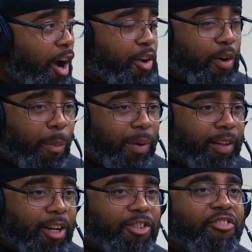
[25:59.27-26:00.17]
Are you open that
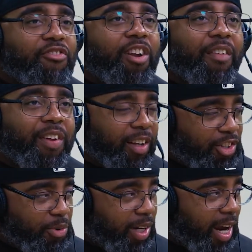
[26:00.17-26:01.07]
there's nothing
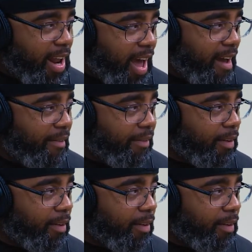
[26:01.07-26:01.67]
that you can't have?